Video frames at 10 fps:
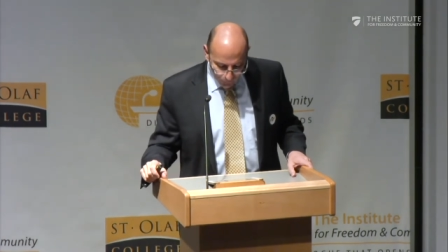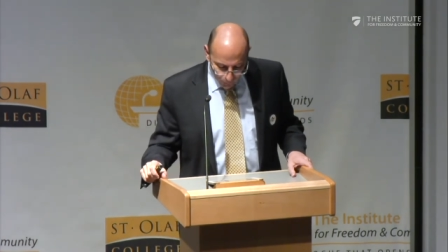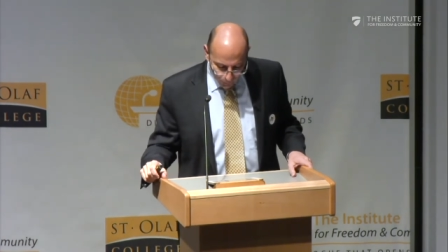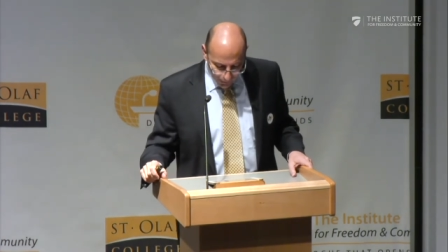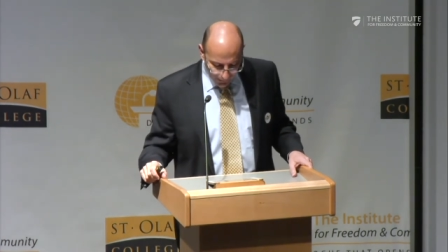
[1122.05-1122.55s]

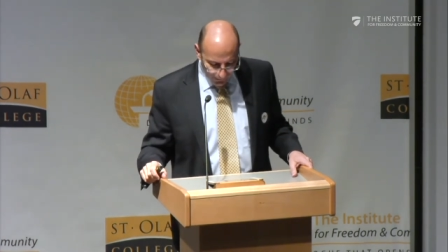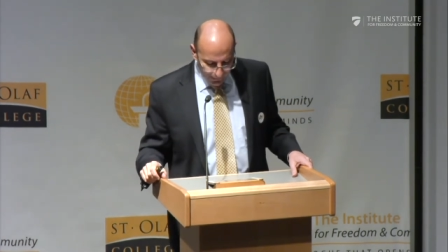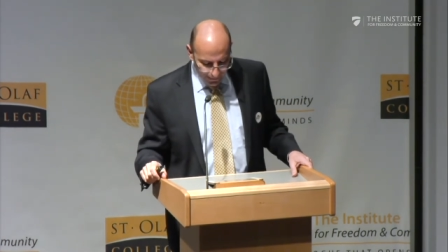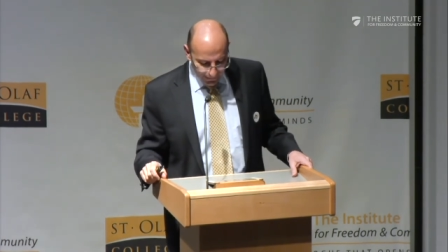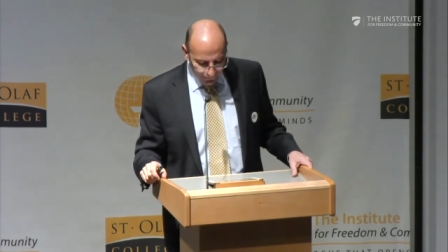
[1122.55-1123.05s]
war,
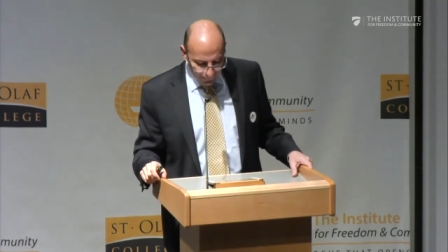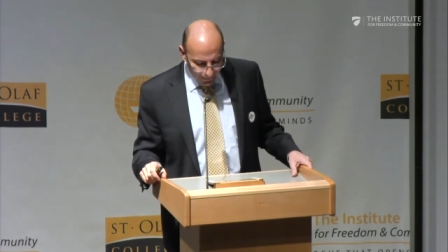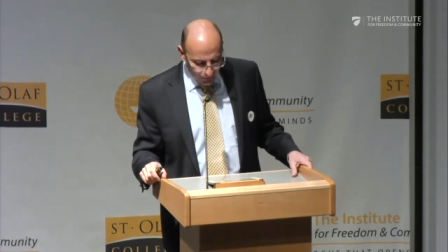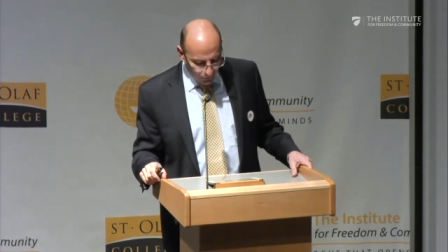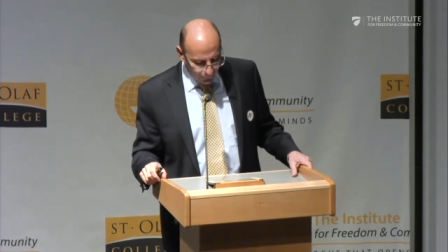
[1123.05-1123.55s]
the
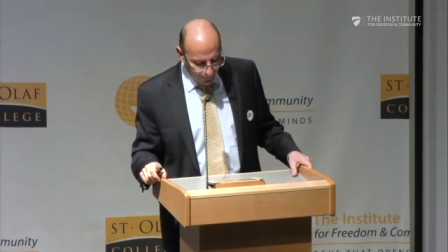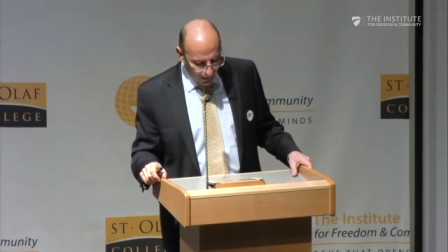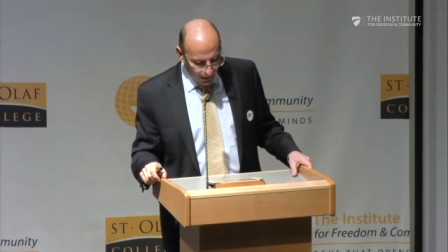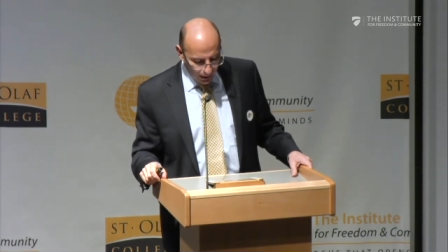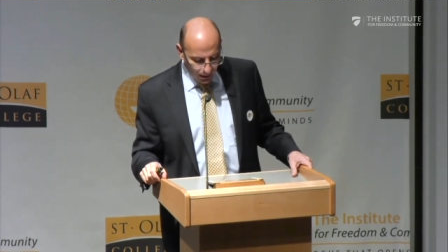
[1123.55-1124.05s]
defeat of
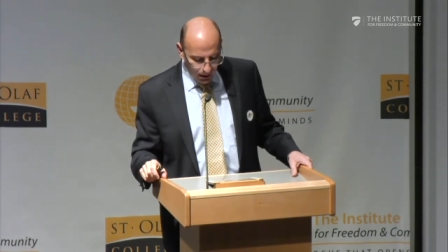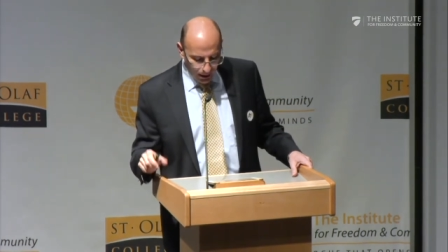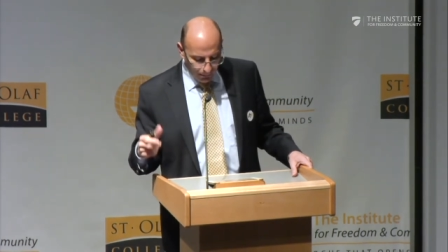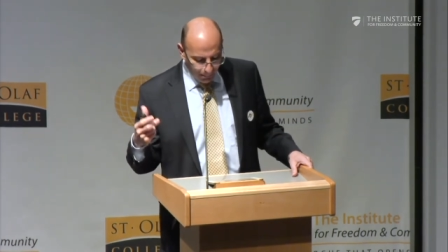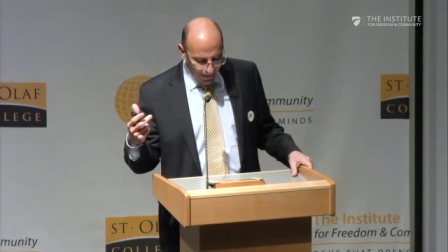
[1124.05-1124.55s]
the
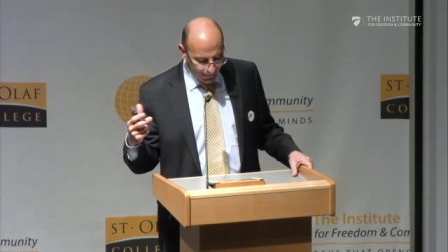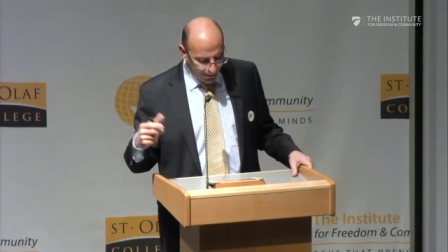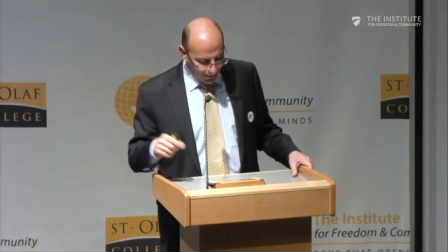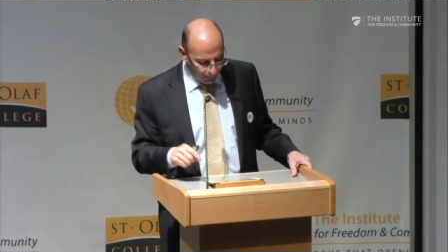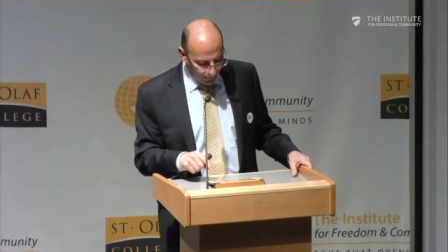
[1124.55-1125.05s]
uh, pan
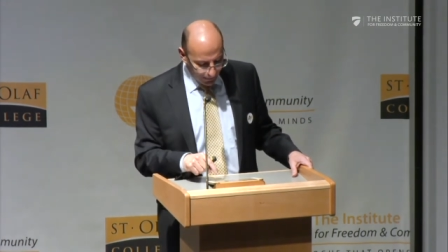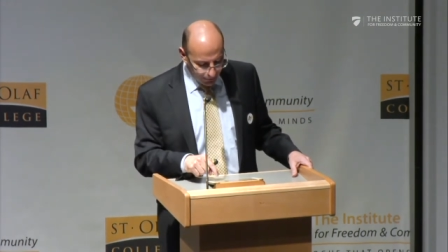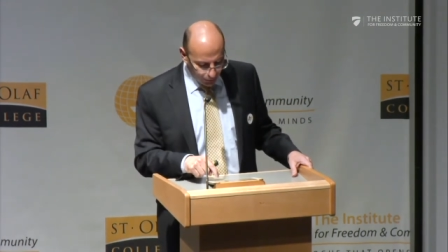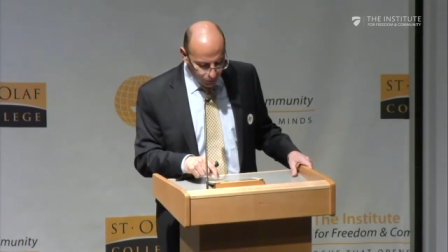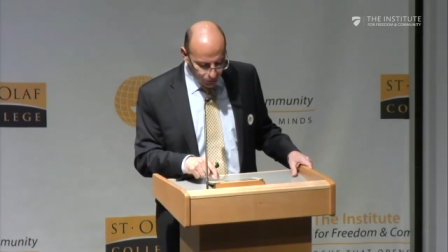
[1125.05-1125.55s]
Arab
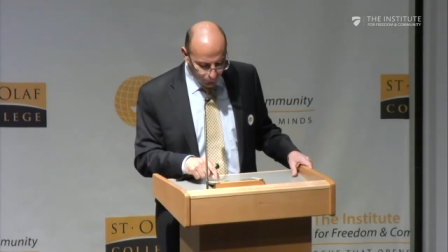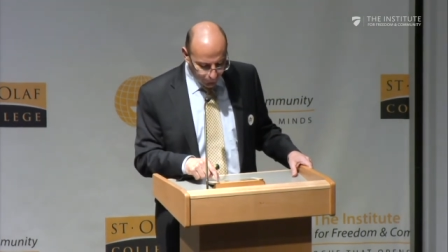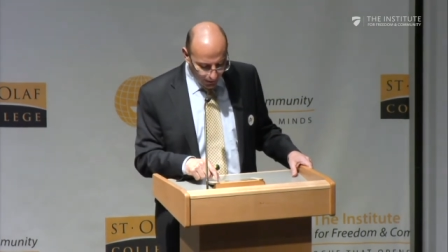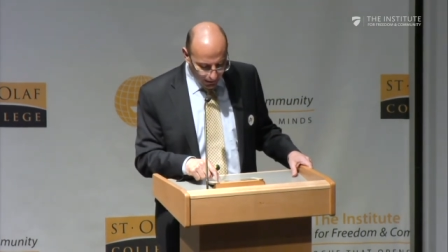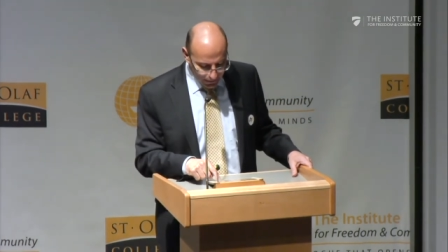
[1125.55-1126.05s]
ideology of
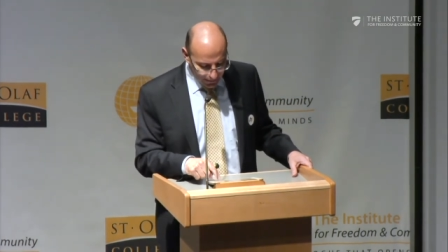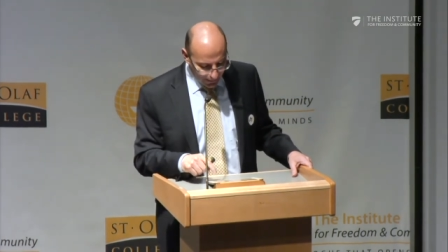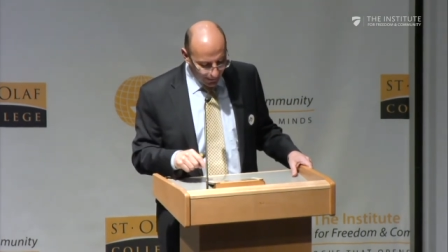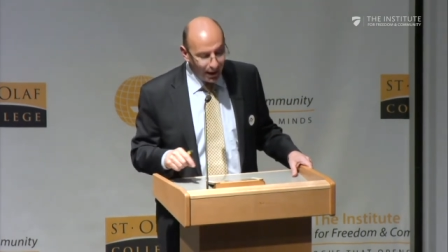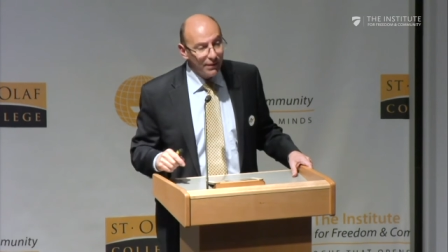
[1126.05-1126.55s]

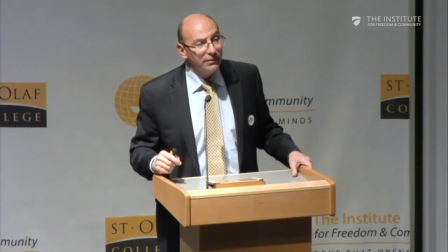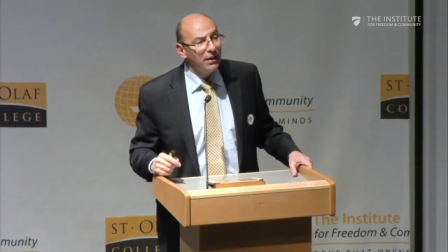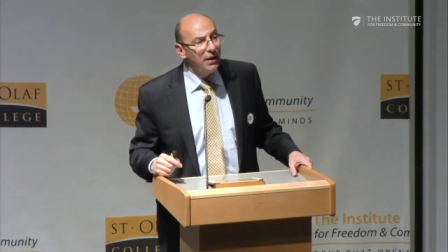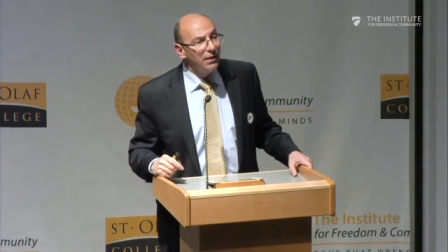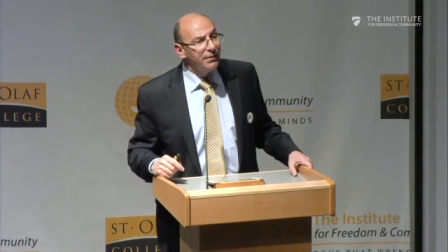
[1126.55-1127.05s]
Nasser and
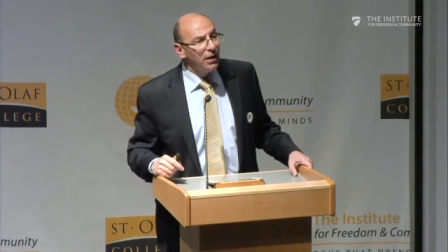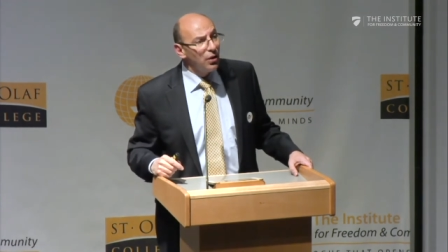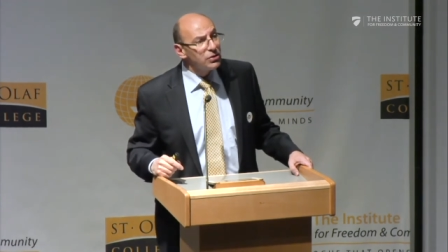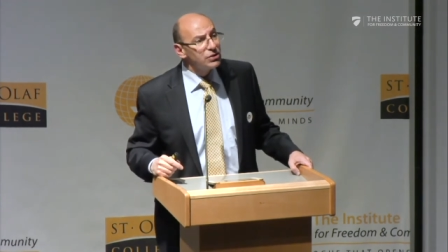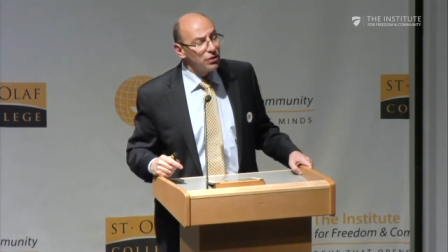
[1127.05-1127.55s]
the
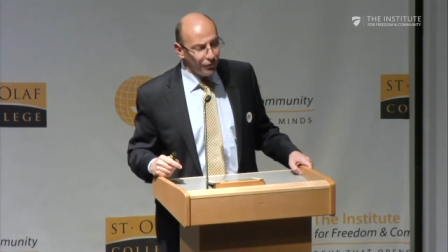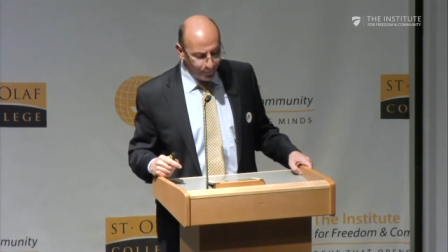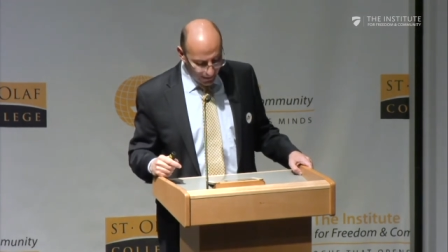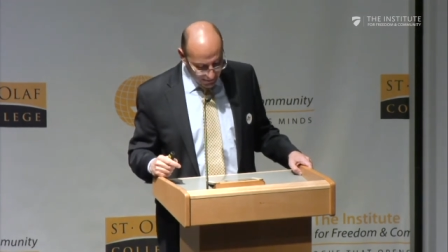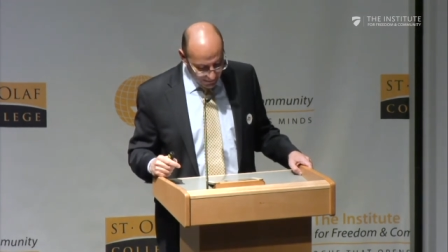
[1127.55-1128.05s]
loss of
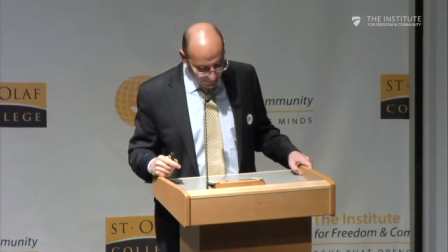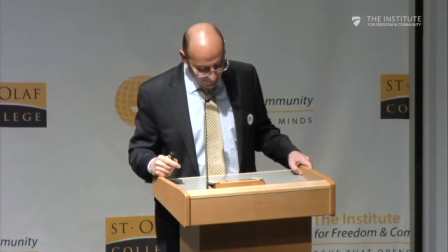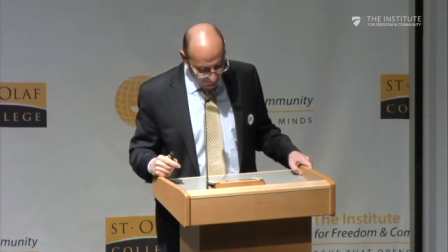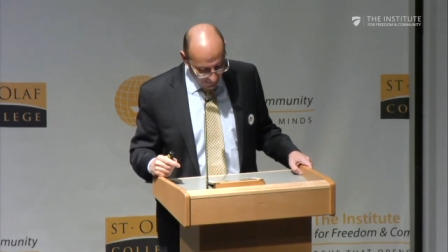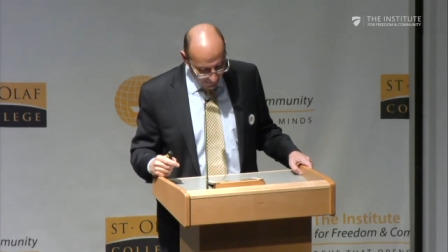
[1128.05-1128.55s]

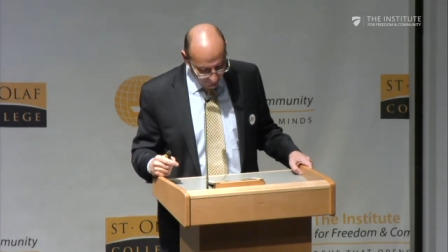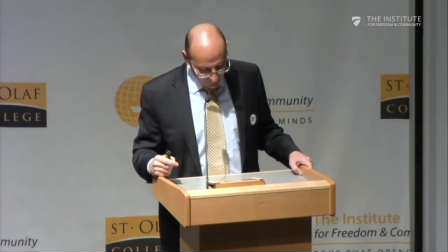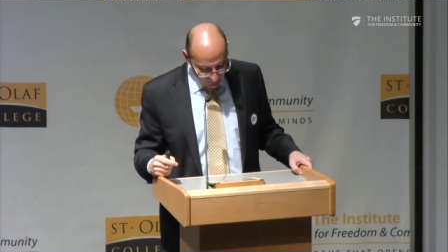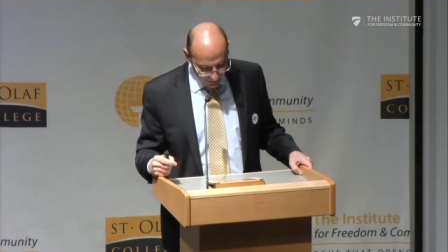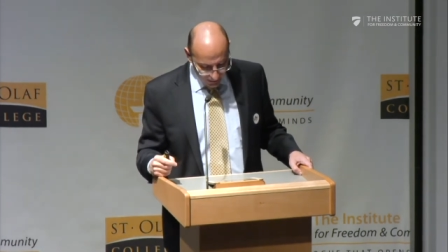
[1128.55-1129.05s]
Palestinian land,